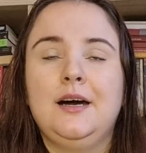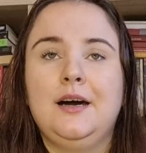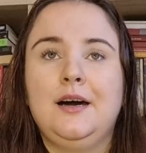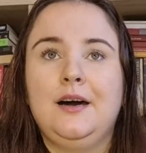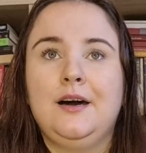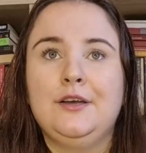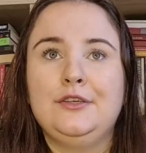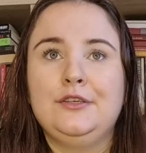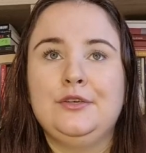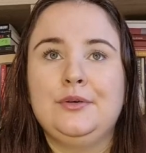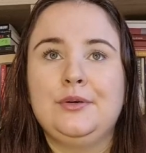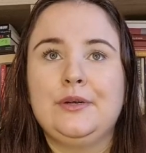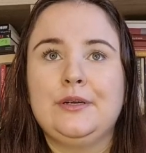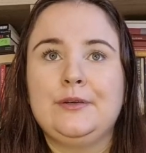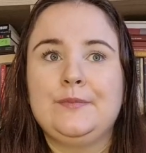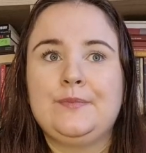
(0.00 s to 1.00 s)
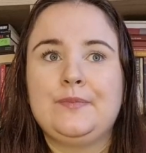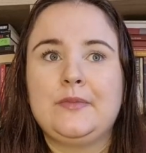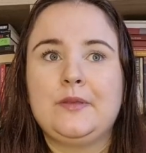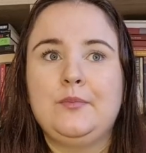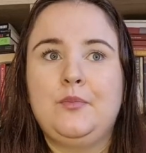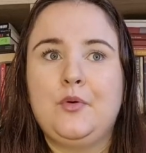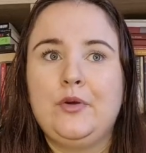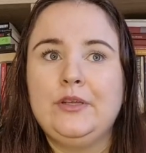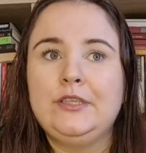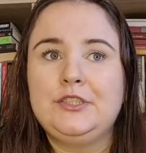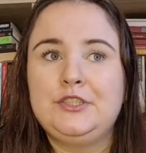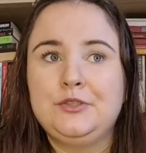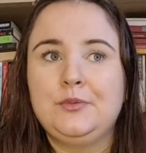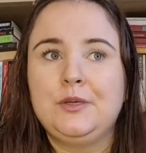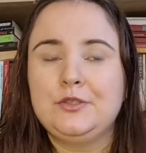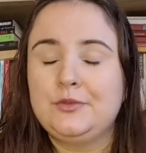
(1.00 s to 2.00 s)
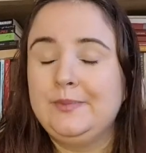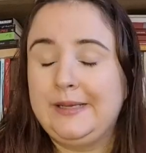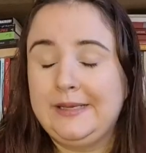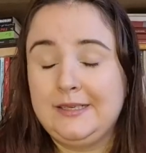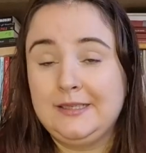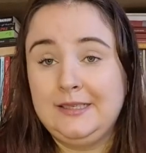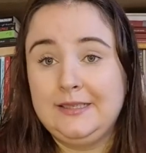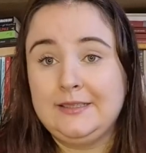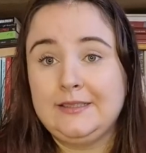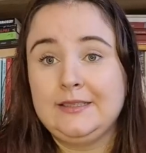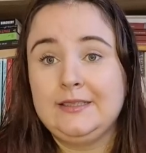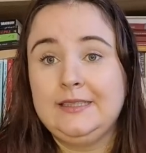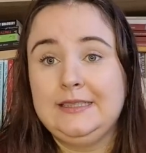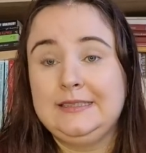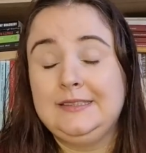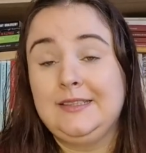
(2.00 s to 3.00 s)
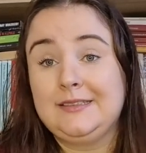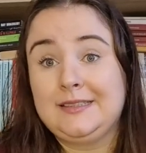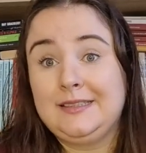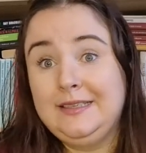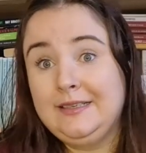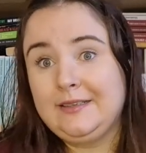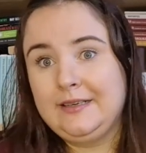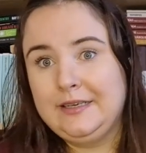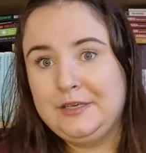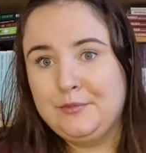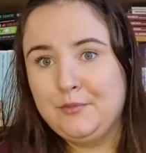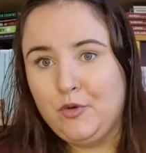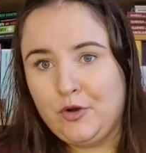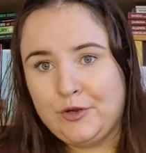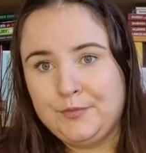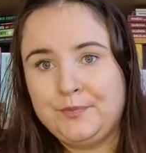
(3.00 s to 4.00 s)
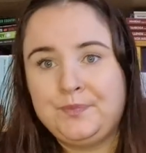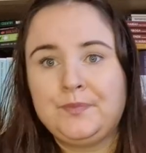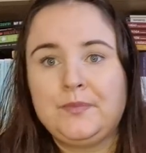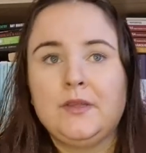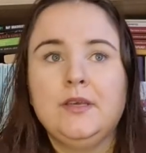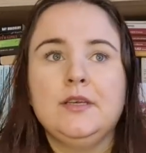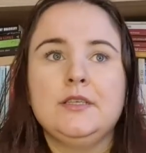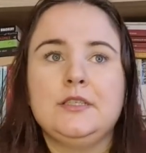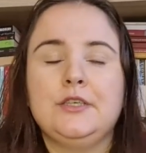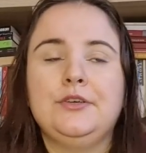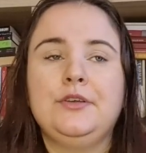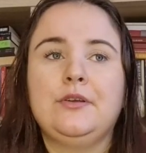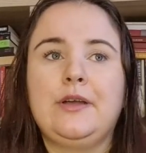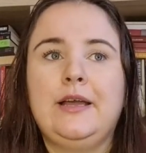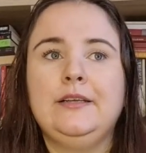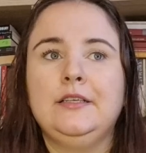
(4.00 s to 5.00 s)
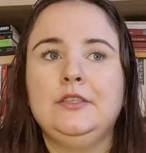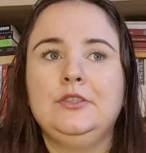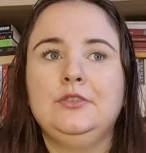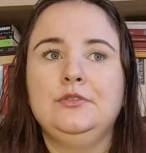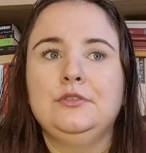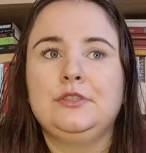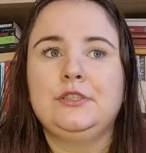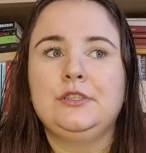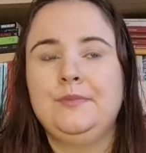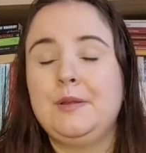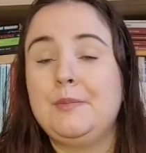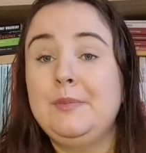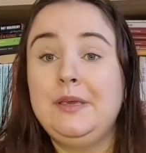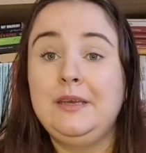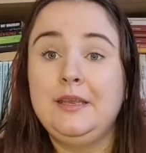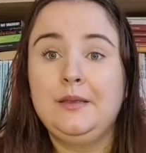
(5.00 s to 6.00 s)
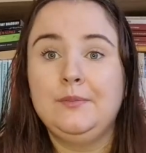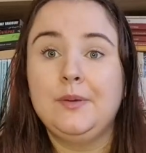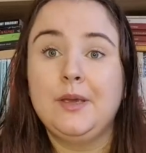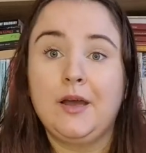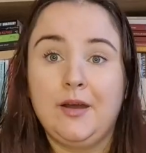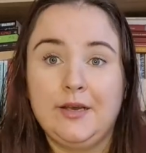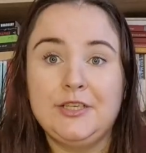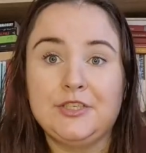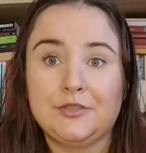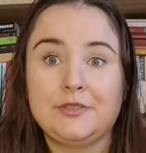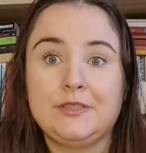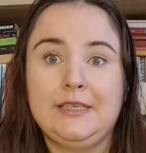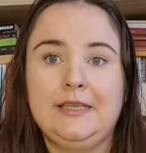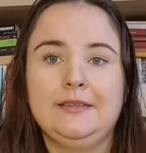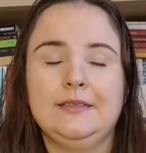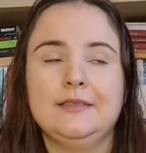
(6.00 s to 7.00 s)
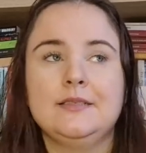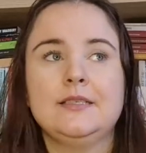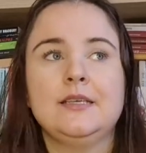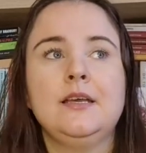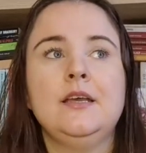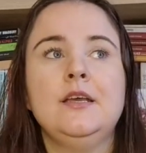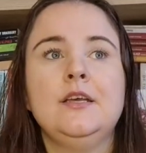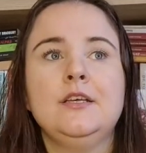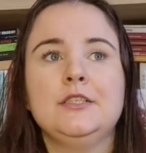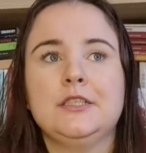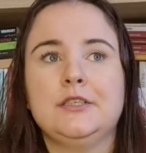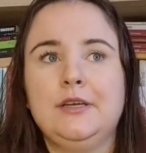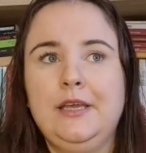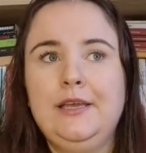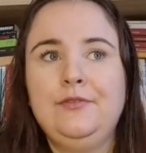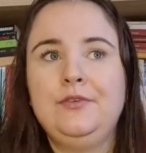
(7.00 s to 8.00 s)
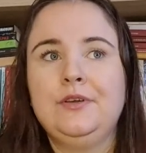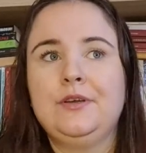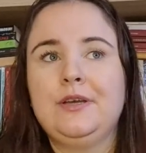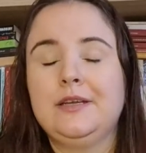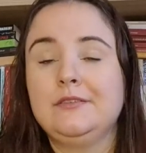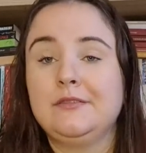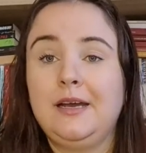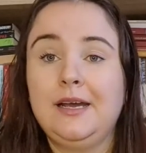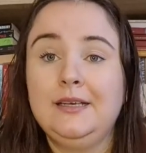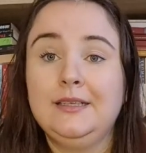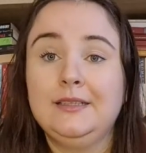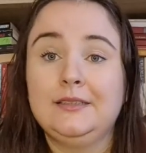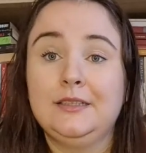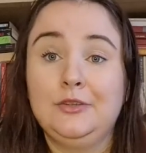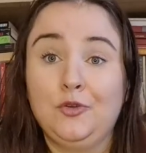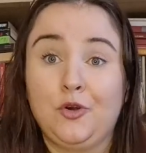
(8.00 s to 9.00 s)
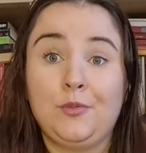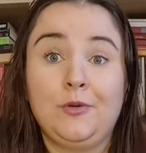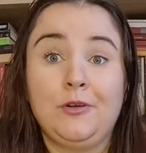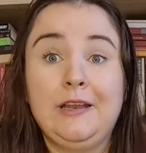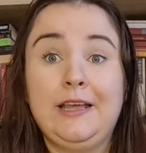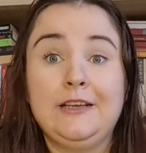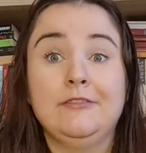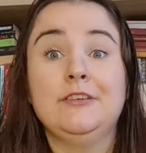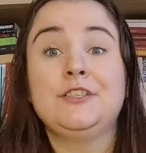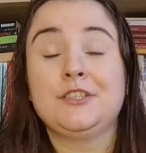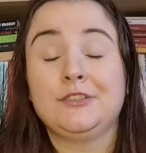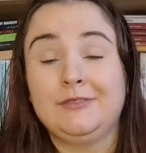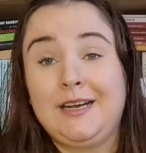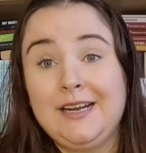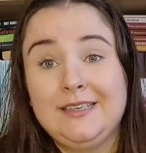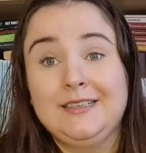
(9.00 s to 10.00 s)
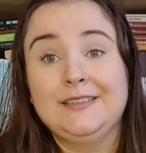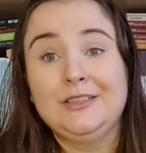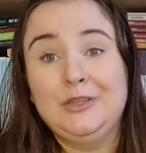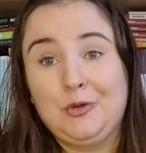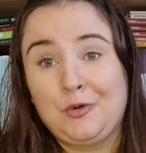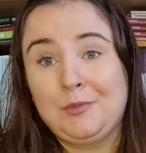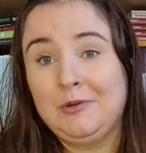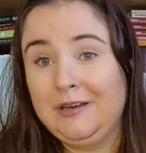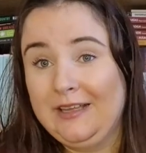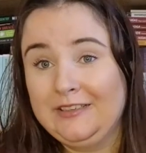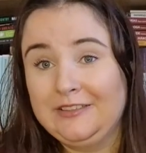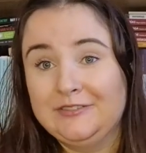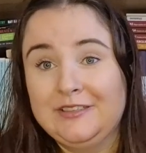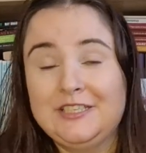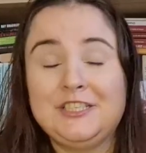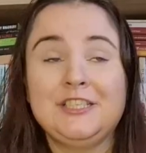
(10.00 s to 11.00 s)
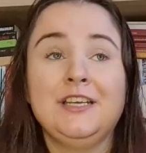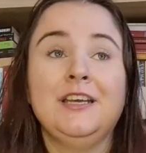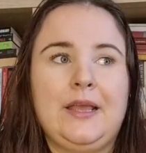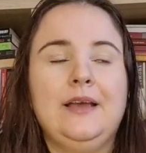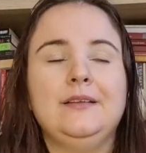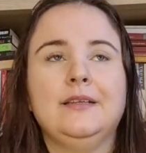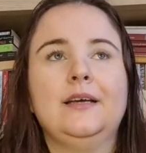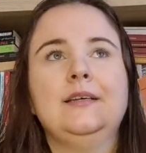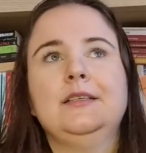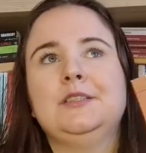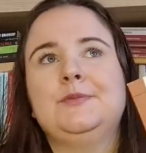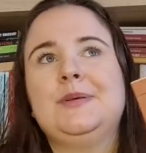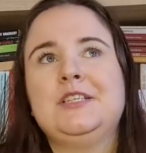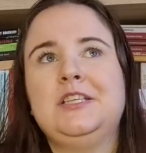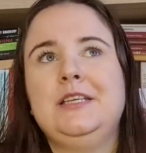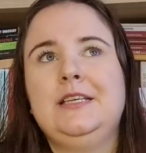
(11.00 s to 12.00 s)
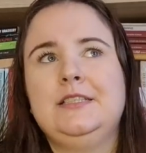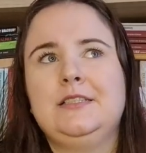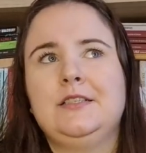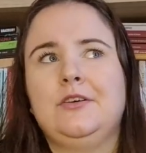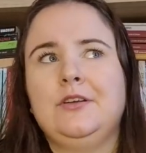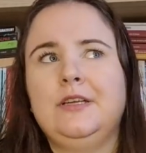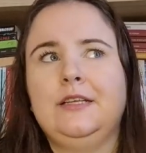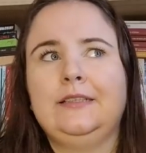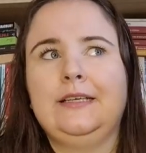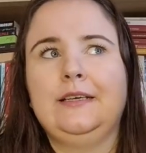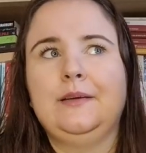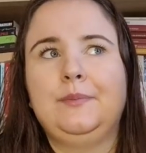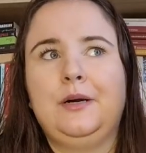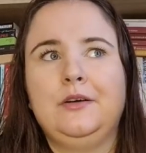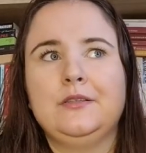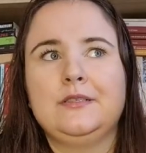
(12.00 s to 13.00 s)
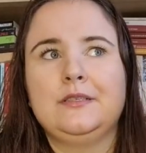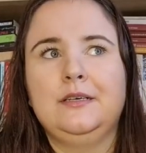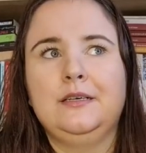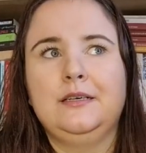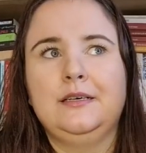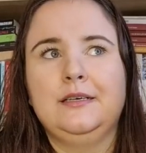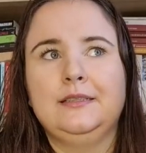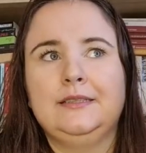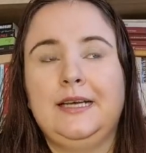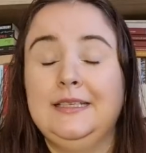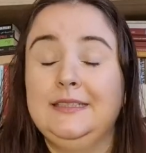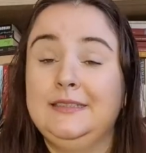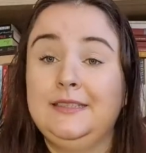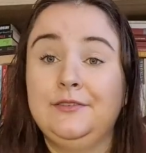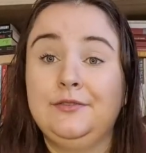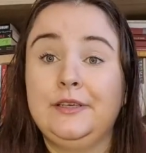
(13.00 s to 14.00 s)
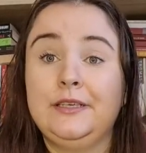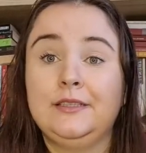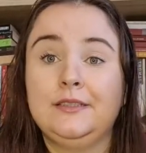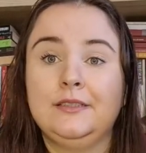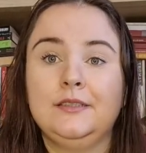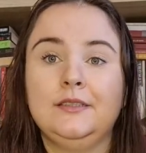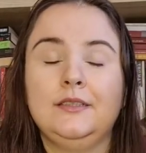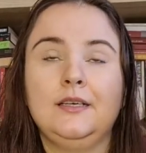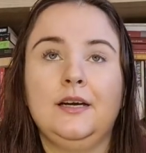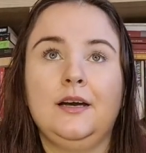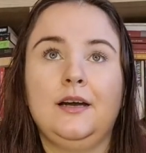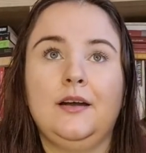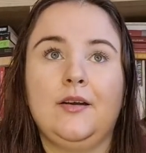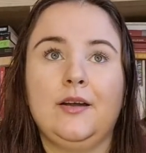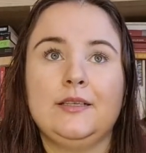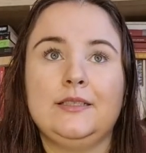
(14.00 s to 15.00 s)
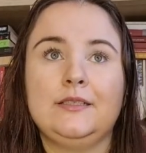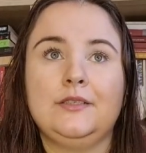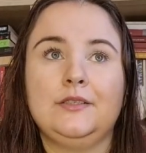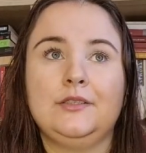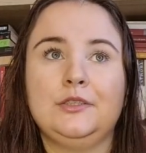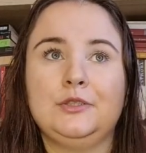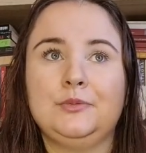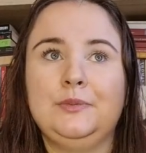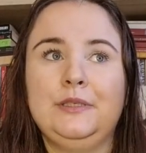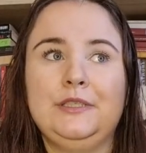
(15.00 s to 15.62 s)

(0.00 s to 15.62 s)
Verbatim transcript: uh, your point that you want to make clear is not clear anymore. So you kind of lose the meaning behind your sentence. So if you can write it in normal language, write it in normal language. And uh, especially he's talking, I think, about uh, scientific uh, articles,